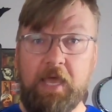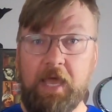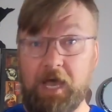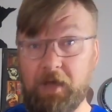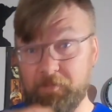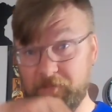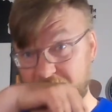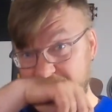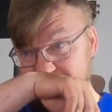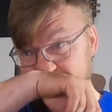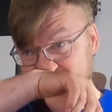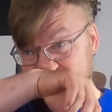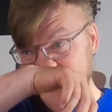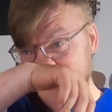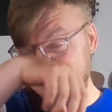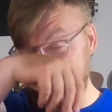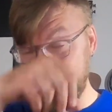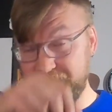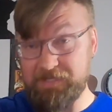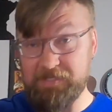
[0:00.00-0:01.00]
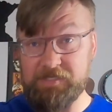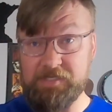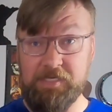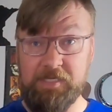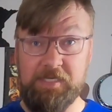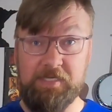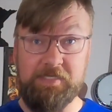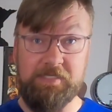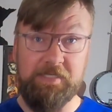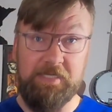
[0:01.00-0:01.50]
And the
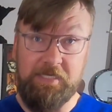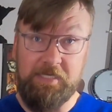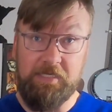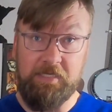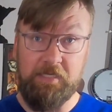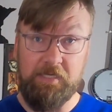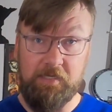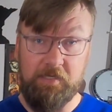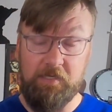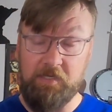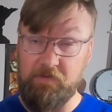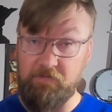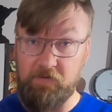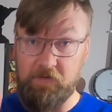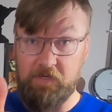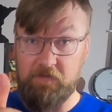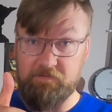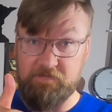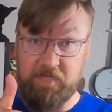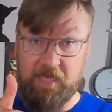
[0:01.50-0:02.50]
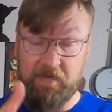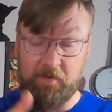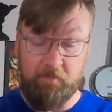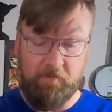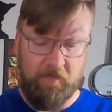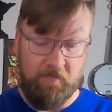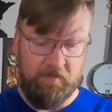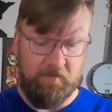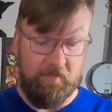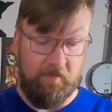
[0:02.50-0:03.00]
CDC even gives that a
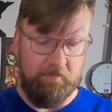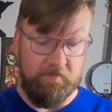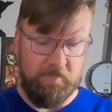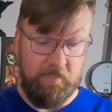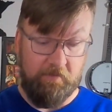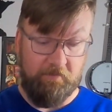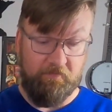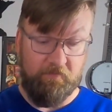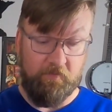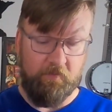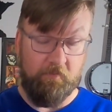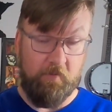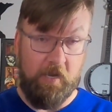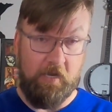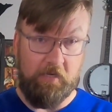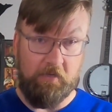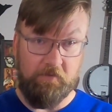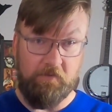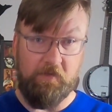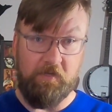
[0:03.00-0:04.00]
big thumbs up for the record.